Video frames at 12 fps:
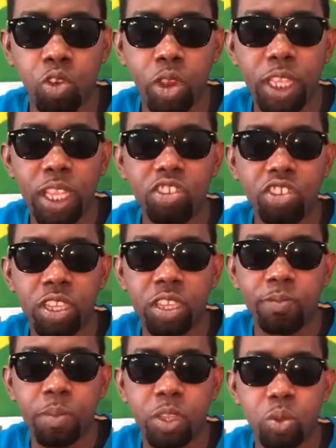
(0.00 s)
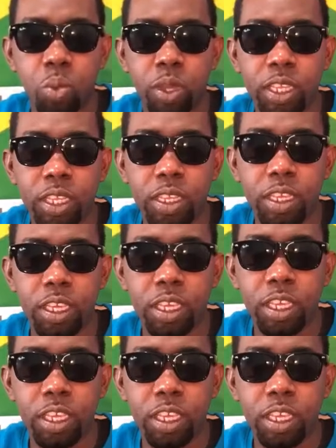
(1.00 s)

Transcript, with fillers: great achievement when he,